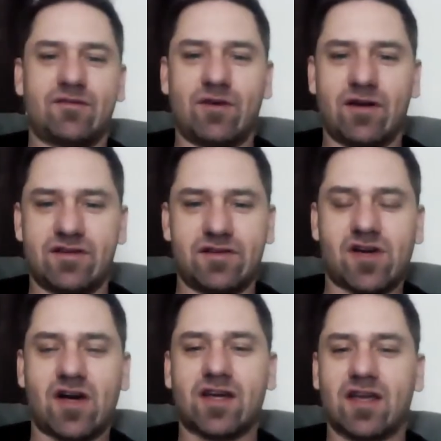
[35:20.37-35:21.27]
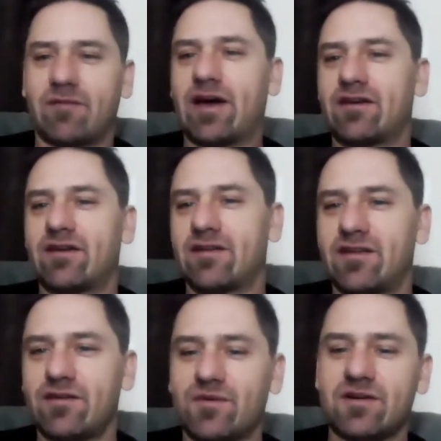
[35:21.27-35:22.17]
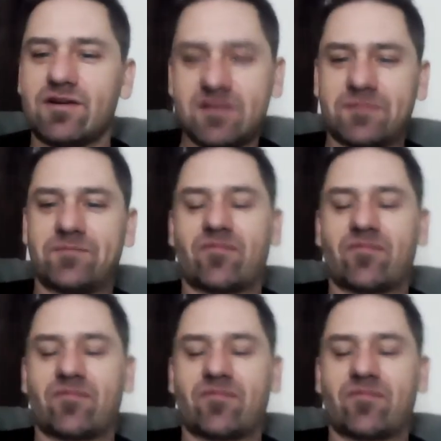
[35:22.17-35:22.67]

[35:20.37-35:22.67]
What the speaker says: what you're talking about. In other words.